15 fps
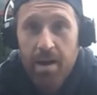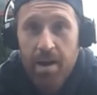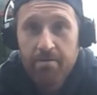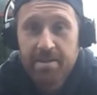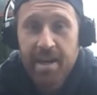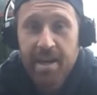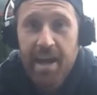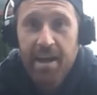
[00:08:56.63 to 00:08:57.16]

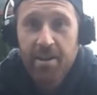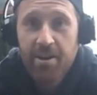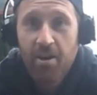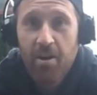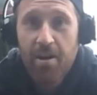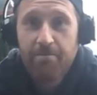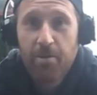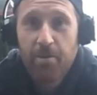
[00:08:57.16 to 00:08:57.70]
wave a towel and
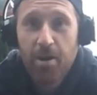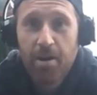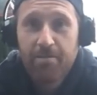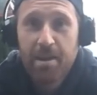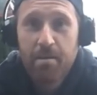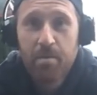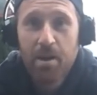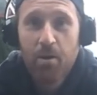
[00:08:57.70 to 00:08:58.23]
high
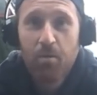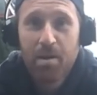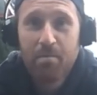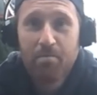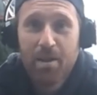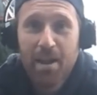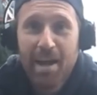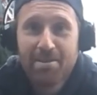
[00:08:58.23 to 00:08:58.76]
five the NBL
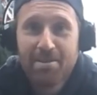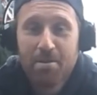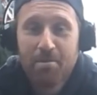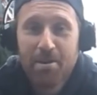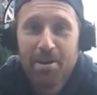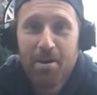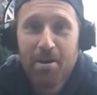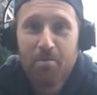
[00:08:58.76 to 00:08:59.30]
one players.
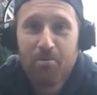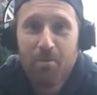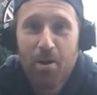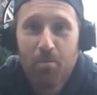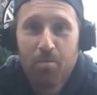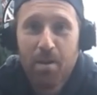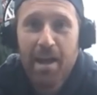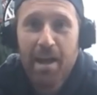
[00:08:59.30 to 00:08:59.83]
I'm a, I'm a
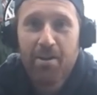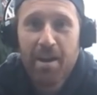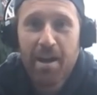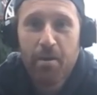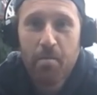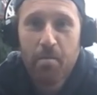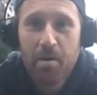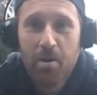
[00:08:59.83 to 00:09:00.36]
role player on
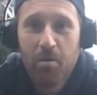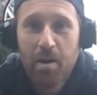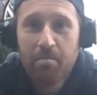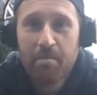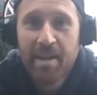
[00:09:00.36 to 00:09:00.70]
our NBL